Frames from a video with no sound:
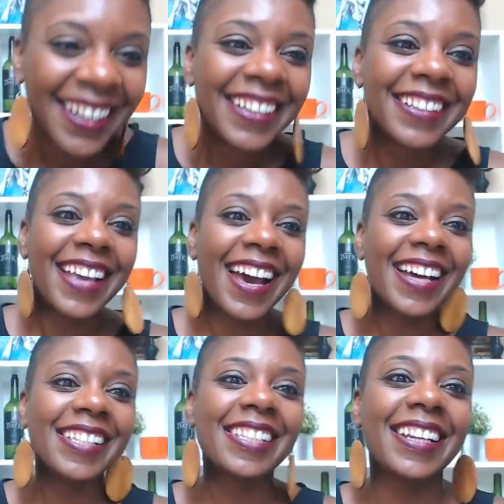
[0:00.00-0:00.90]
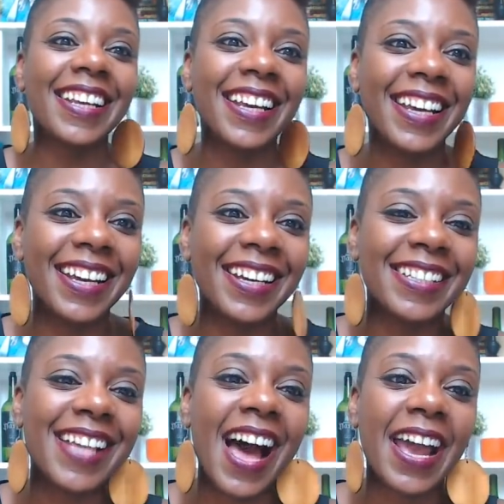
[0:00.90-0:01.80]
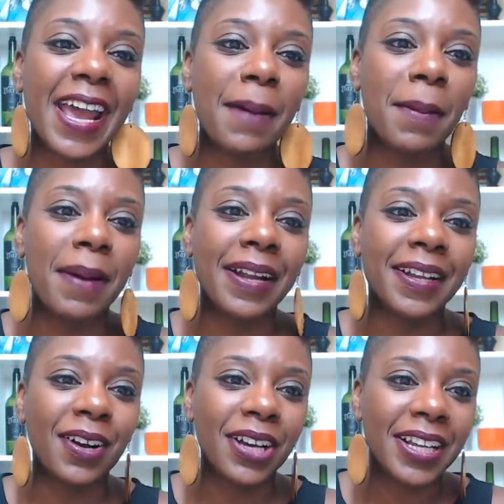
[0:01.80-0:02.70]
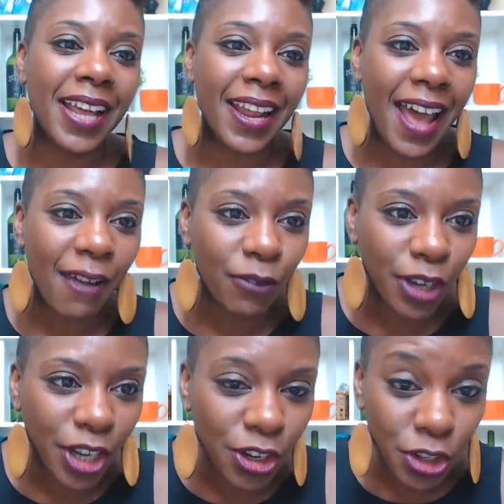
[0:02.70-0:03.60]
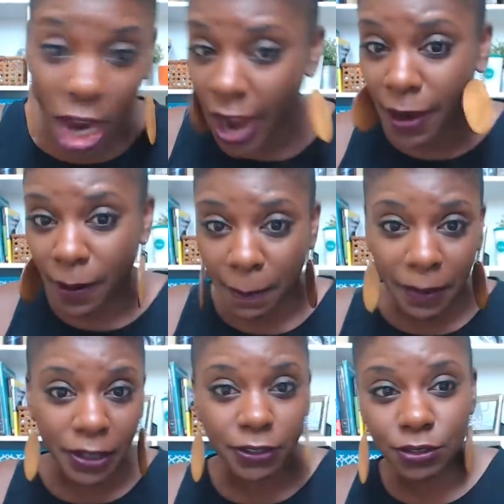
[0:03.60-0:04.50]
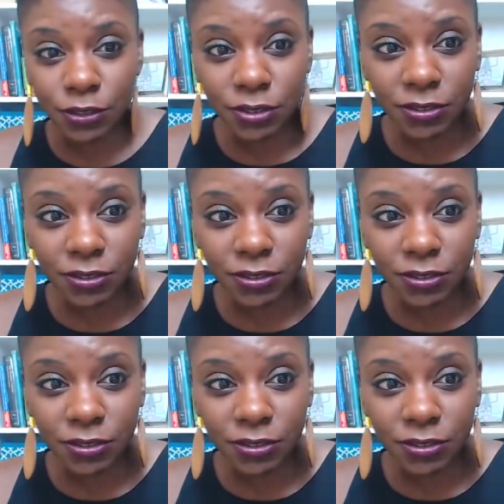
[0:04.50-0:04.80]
Yes, it is. I am about to go get that African deep, bitch.